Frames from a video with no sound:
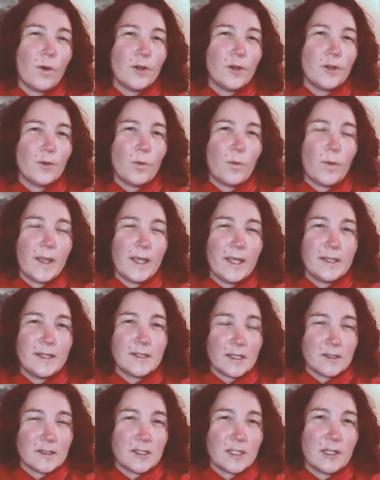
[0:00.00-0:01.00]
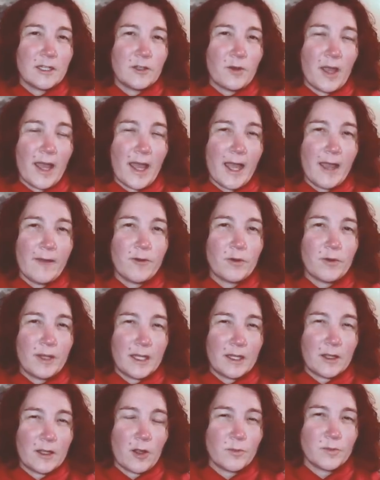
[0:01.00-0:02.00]
or you wait until you have your
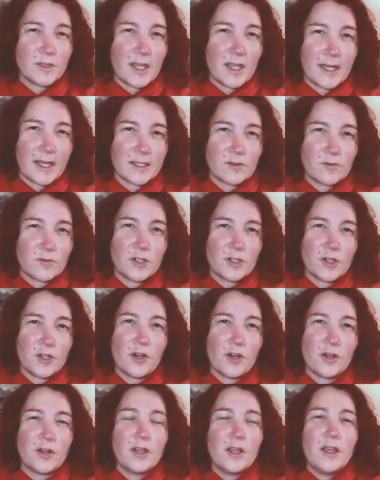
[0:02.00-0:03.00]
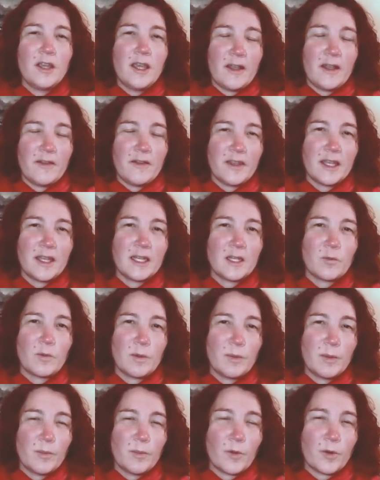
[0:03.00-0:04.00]
income tax return, and then it
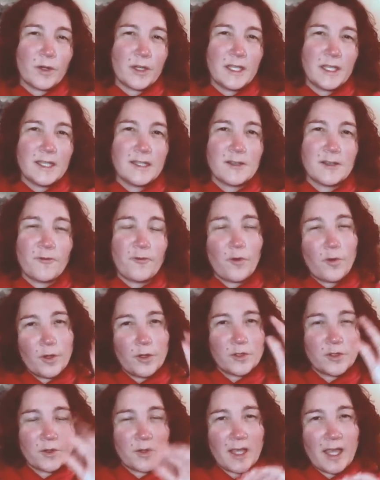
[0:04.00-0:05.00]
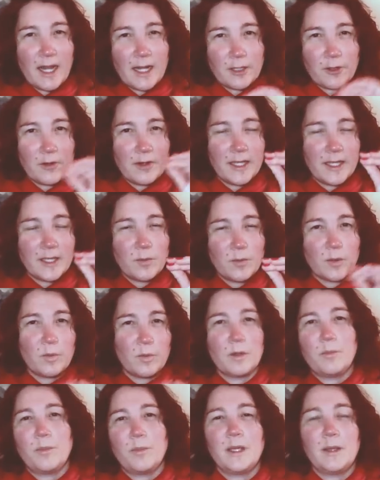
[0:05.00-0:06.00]
will be more easy for you to calculate what
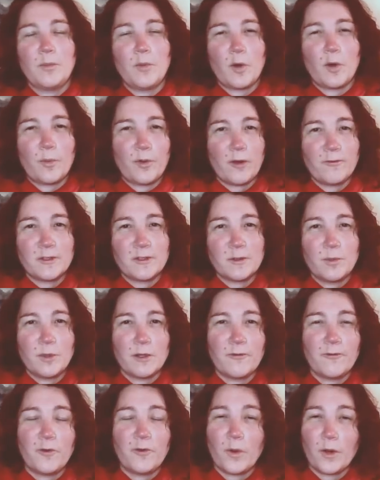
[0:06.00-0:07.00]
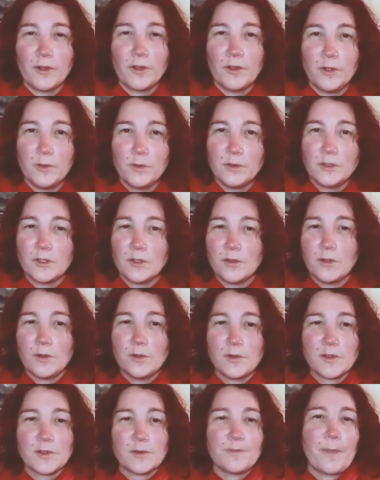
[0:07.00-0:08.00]
will be more profitable for you to
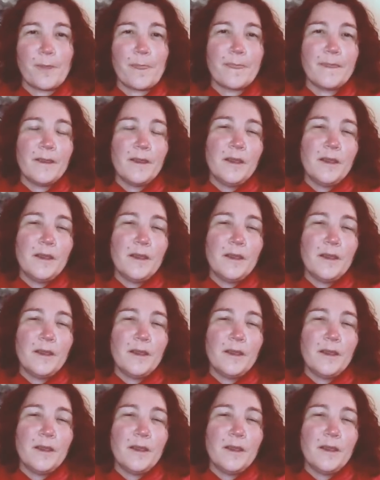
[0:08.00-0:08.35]
use.